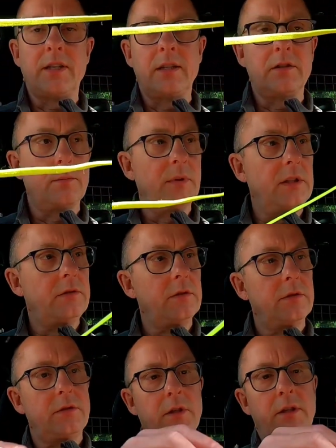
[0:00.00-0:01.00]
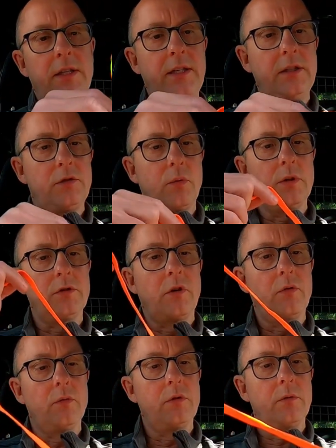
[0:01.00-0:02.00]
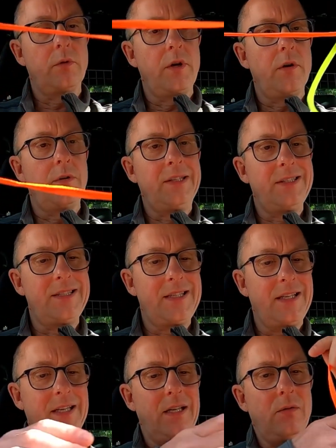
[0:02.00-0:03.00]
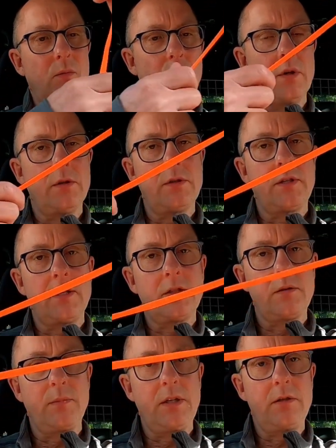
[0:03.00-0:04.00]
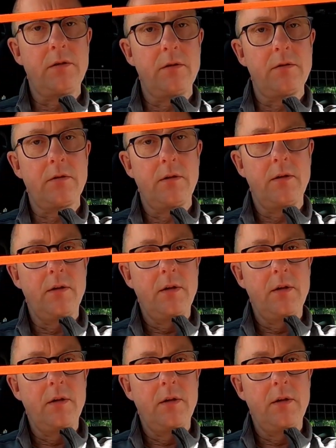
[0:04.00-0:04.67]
centimeters, and these ones I ordered 91 centimeters.